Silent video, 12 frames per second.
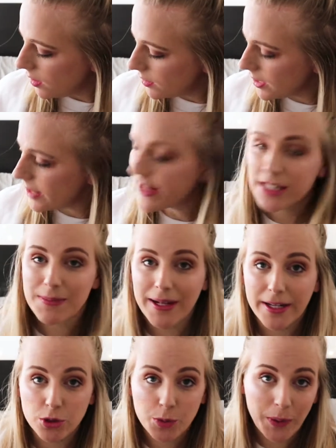yeah, that's my
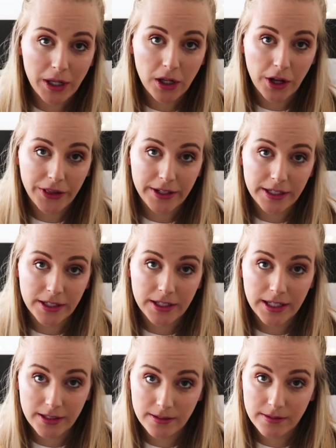little spiel on the
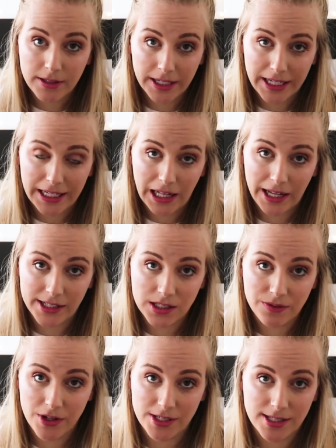kit
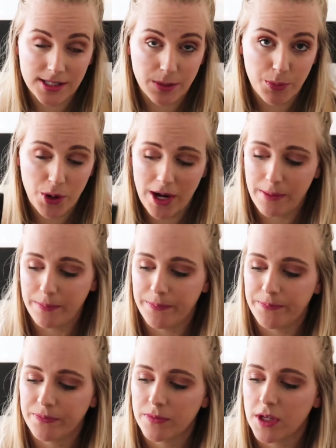lens versus the prime
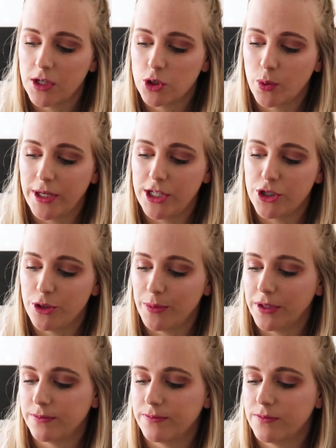
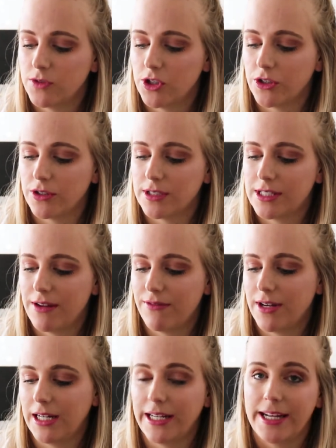22mm. So
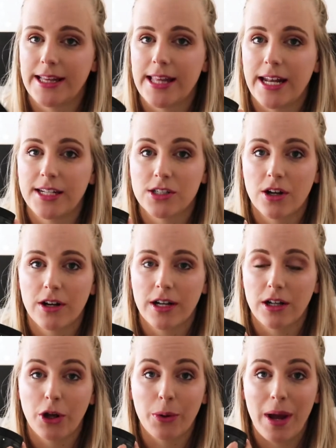definitely get that. It's got
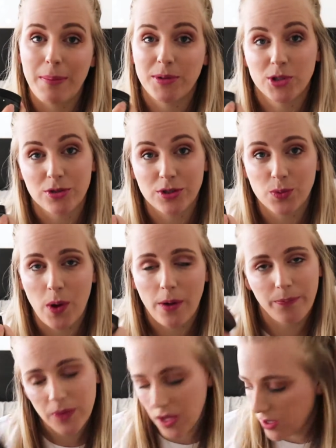a low aperture as
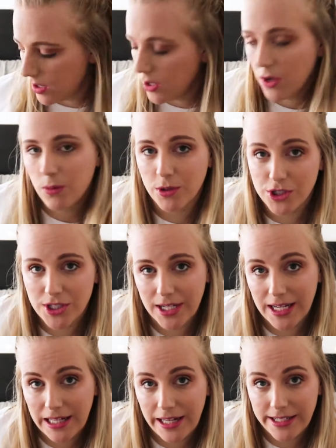well, which the
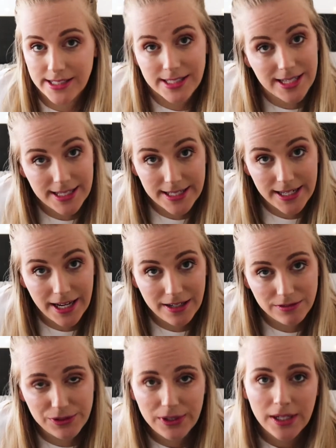kit lens doesn't
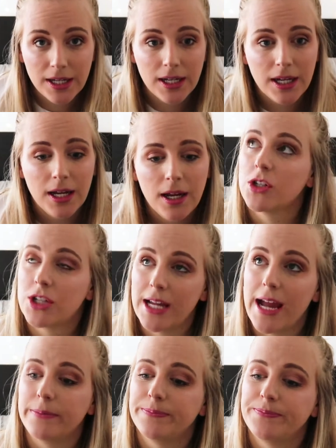have. So
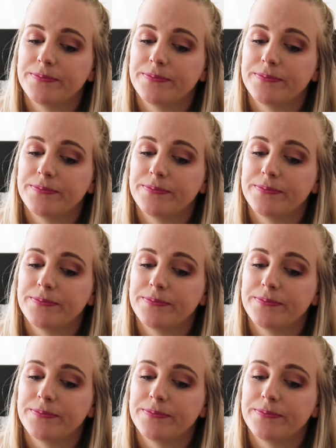yeah,